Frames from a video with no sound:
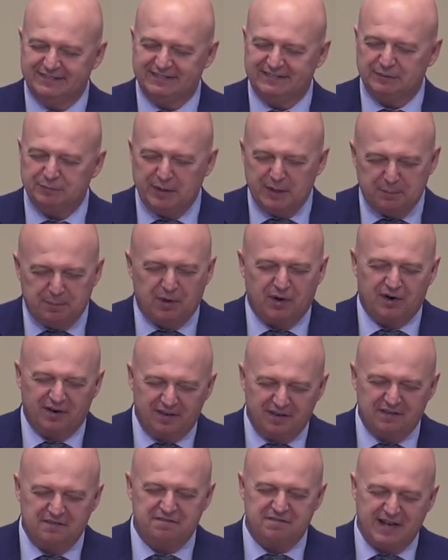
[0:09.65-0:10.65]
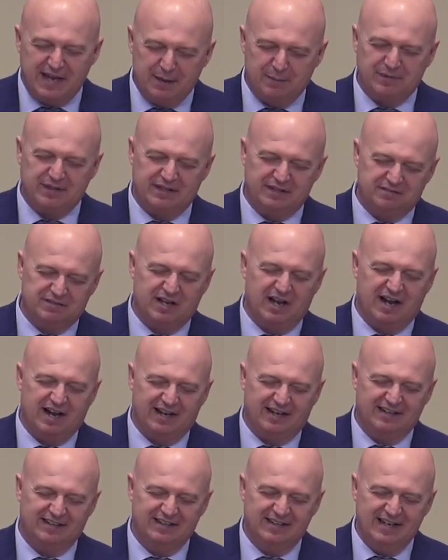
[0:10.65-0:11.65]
to be a part of the family of God,